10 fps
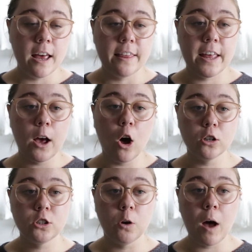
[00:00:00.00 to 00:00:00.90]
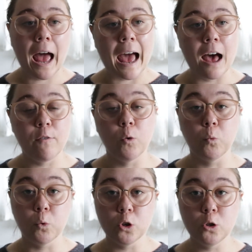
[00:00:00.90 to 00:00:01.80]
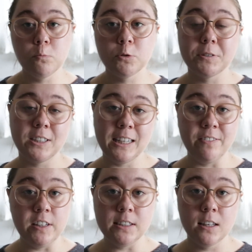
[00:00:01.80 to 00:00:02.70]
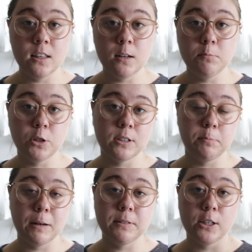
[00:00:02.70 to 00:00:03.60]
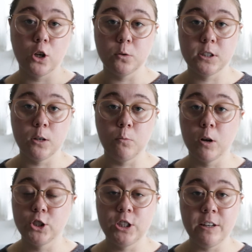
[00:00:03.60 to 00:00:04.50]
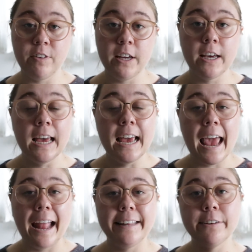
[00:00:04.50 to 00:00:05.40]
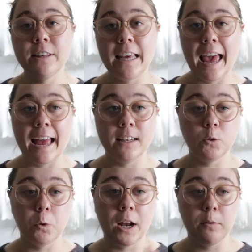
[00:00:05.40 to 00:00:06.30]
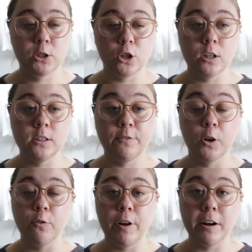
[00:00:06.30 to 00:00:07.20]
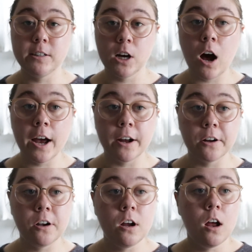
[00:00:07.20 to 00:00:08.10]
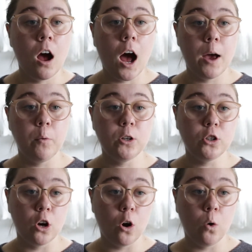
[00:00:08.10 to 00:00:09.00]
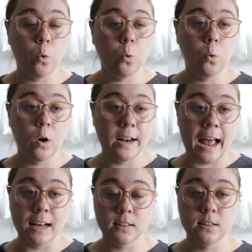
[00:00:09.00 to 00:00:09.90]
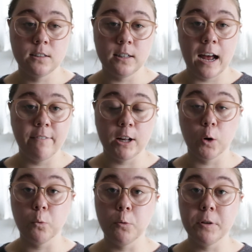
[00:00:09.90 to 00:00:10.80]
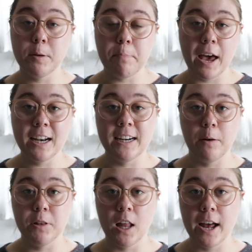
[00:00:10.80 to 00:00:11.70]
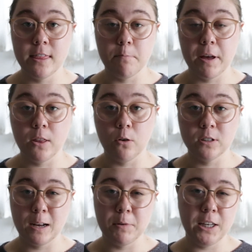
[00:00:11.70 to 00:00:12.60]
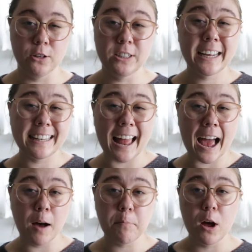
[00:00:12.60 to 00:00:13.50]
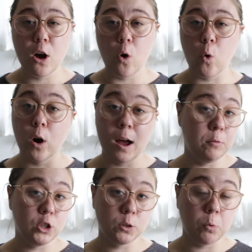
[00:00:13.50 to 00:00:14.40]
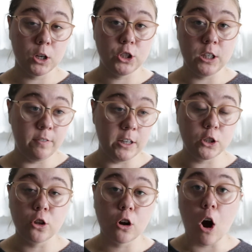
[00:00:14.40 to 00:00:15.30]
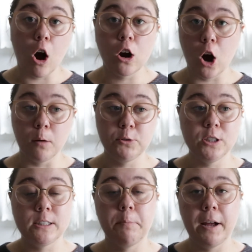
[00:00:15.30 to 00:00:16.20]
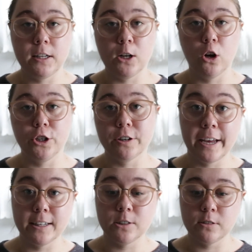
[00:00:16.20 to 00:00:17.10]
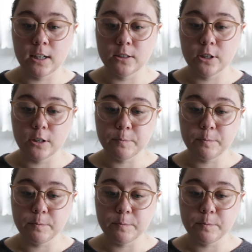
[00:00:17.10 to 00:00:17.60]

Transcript: They also have rooms with TVs in them, so sometimes I'd go sit and watch TV. And near the end, when I was starting to feel very tired, I would go and ask to have like a room with a bed, and I would lie in the bed the whole time and either take a nap or I would just watch TV. So there are options depending on your cancer center.